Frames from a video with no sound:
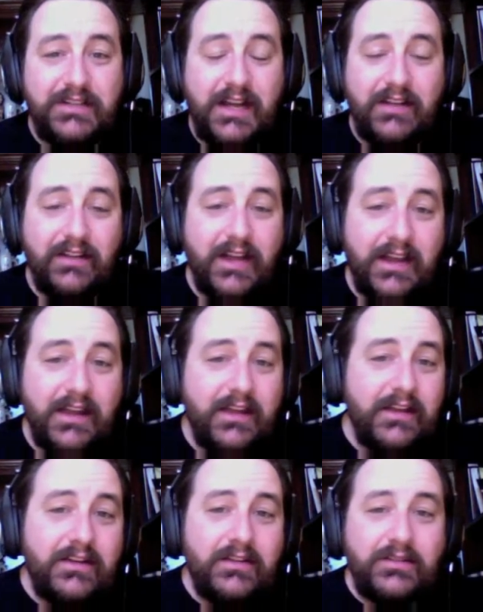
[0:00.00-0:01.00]
I like
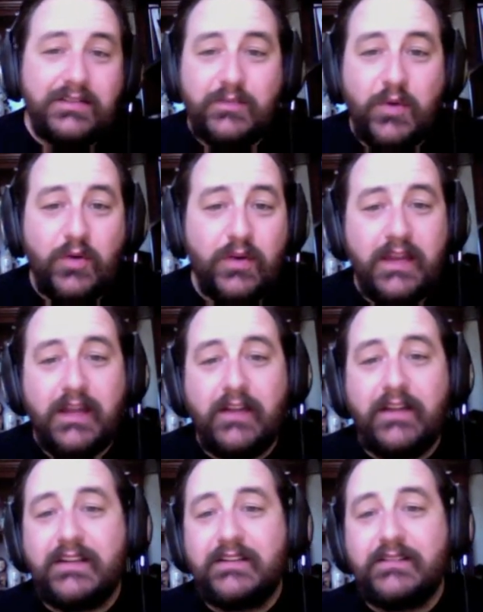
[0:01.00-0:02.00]
smoky. I
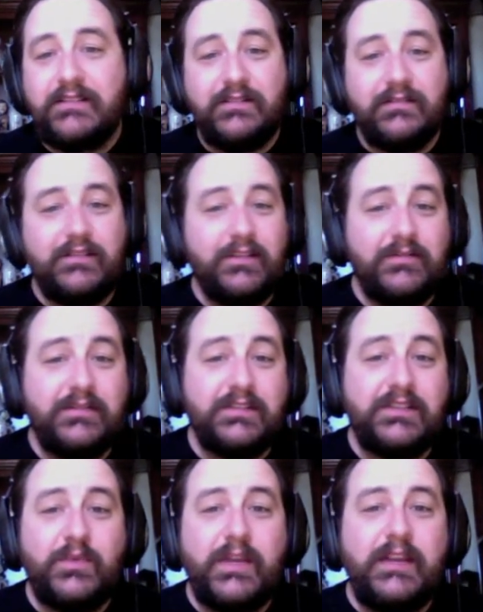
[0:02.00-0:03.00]
like, you know, the
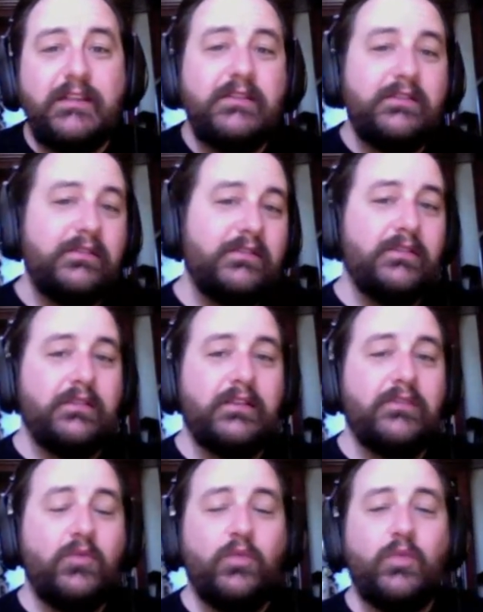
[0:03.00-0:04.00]
sweet,
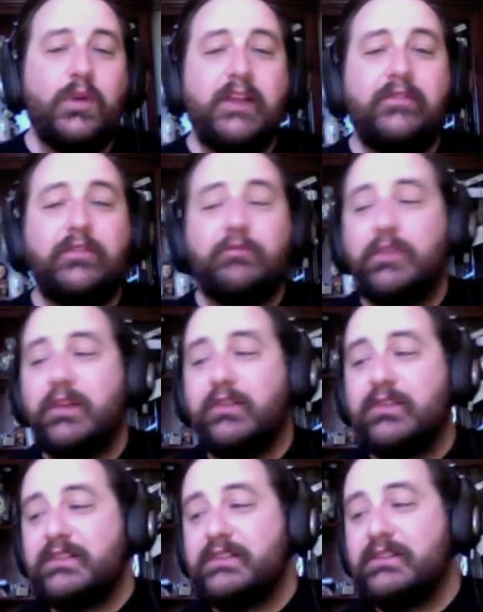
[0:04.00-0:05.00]
whatever.
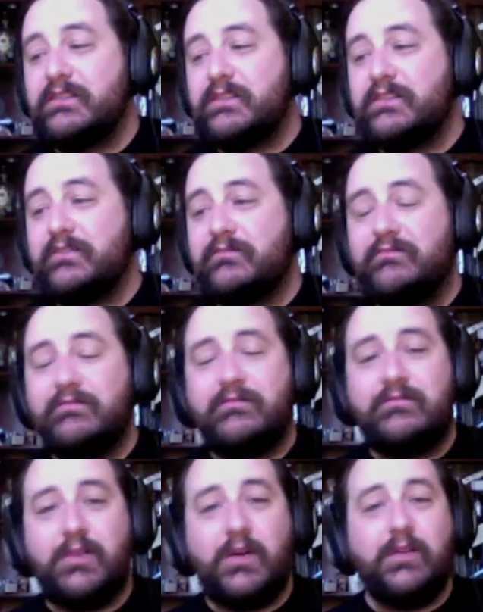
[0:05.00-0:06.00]
But this is
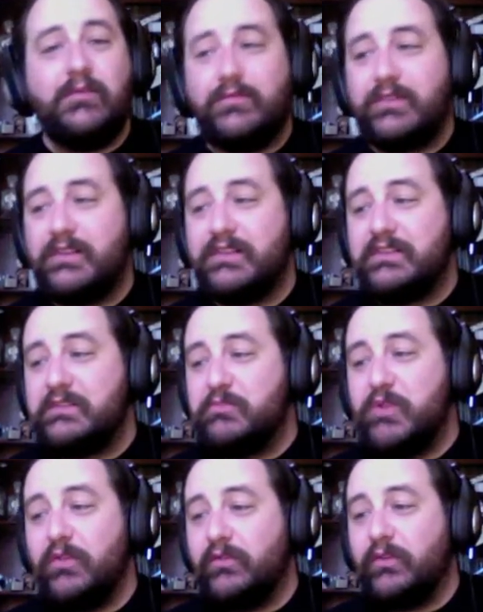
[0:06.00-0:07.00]

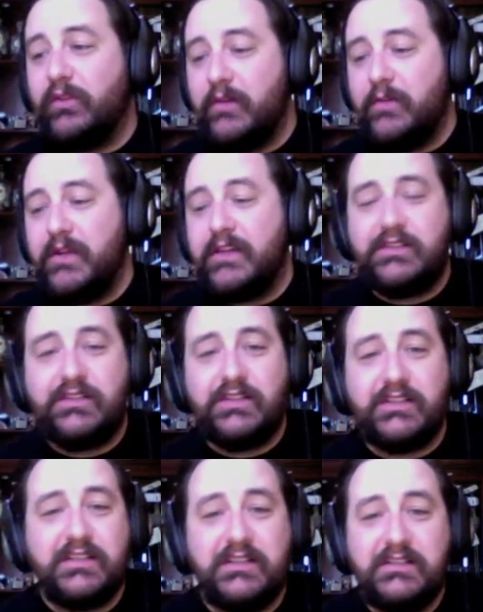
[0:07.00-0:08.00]
beautiful. I mean, it's
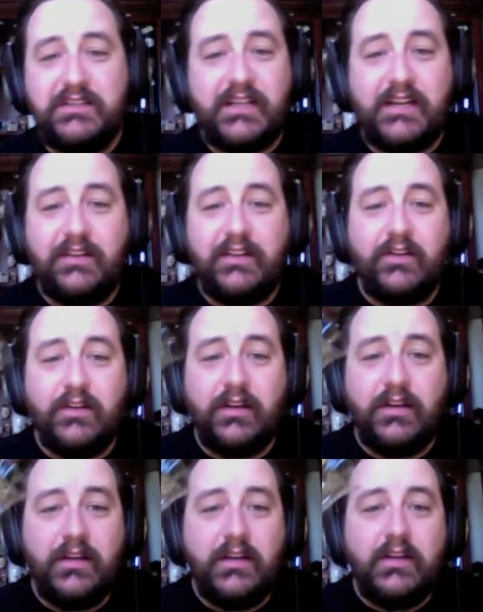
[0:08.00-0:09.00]
just insanely
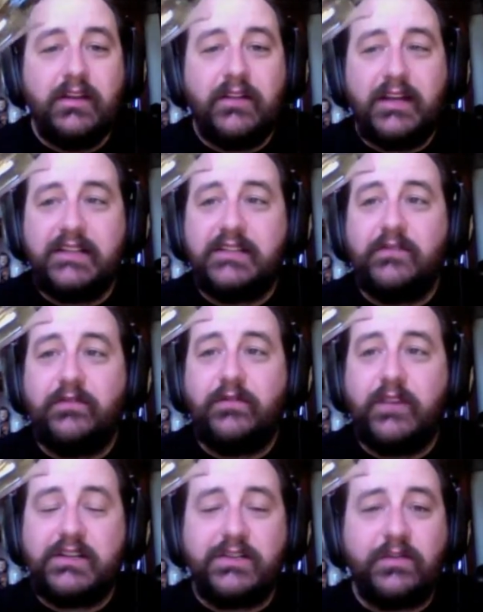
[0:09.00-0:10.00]
good. Like I said,
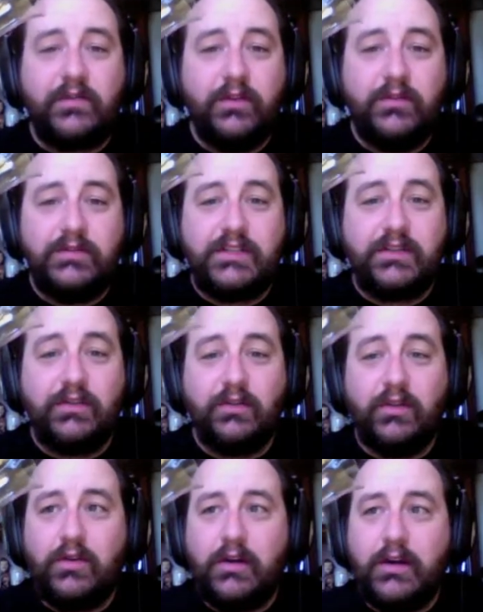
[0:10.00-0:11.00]
fresh fruits
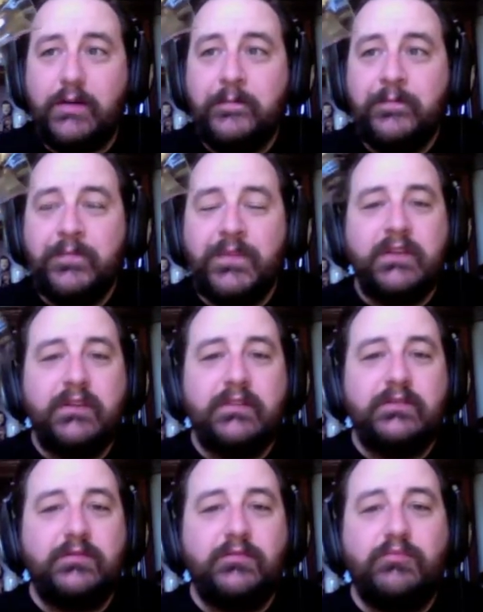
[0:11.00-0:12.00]
galore,
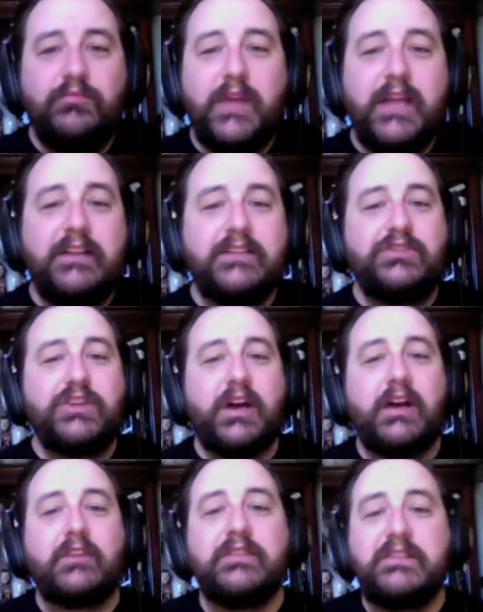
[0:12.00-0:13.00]
baked
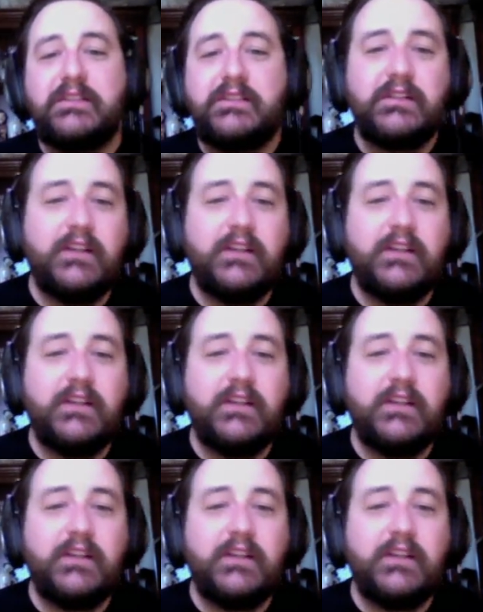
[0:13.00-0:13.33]
chocolates.